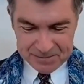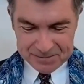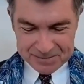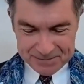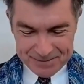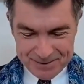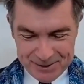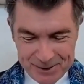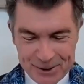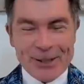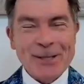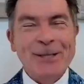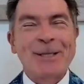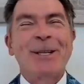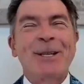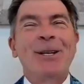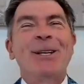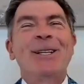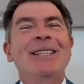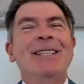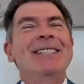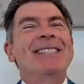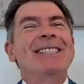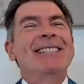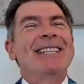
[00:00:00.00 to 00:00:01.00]
George
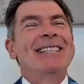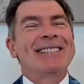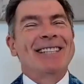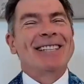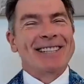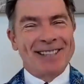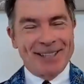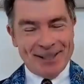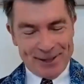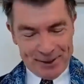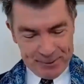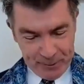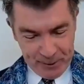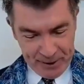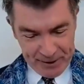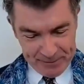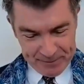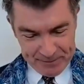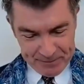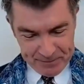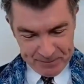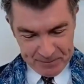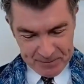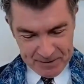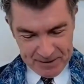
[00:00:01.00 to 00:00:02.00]
Carlin says it this
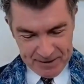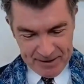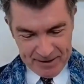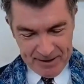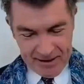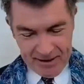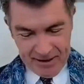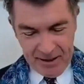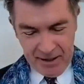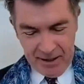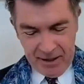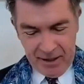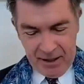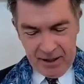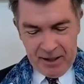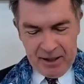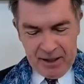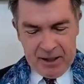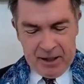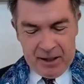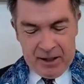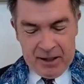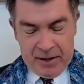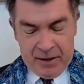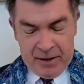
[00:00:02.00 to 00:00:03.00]
way:
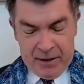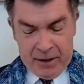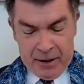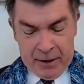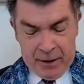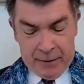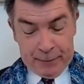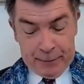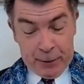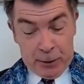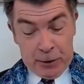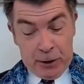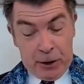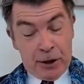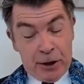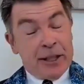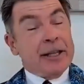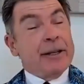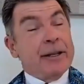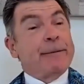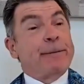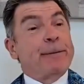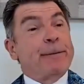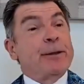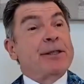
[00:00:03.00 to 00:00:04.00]
if you're
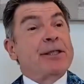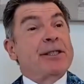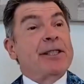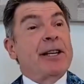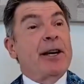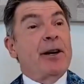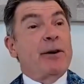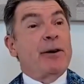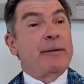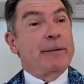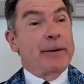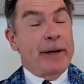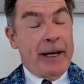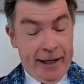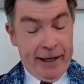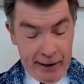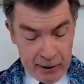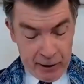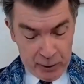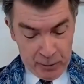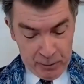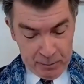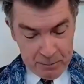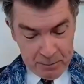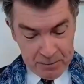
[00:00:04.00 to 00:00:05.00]
looking for
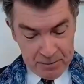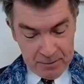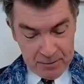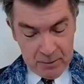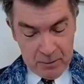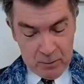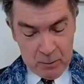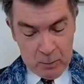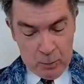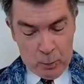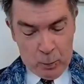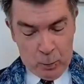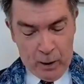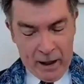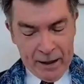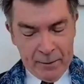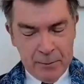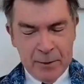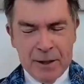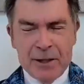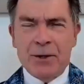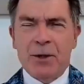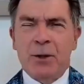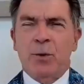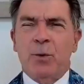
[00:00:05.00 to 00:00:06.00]
self-help, why
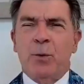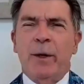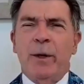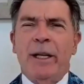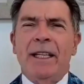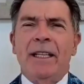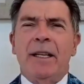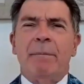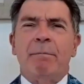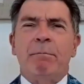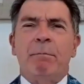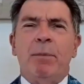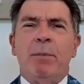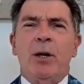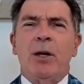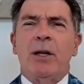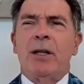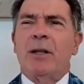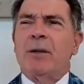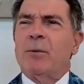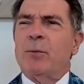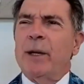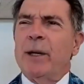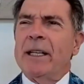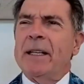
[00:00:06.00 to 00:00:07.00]
would you read a
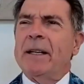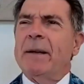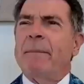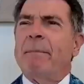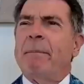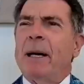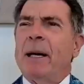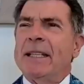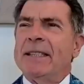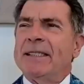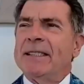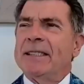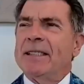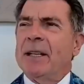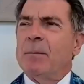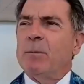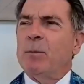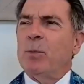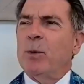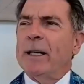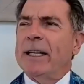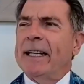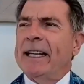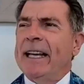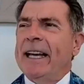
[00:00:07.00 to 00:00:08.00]
book written by
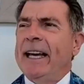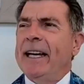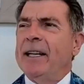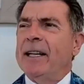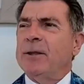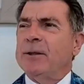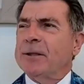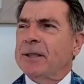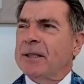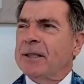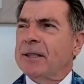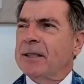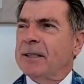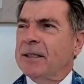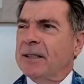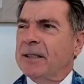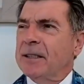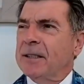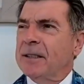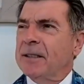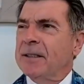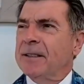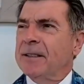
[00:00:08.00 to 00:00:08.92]
someone else?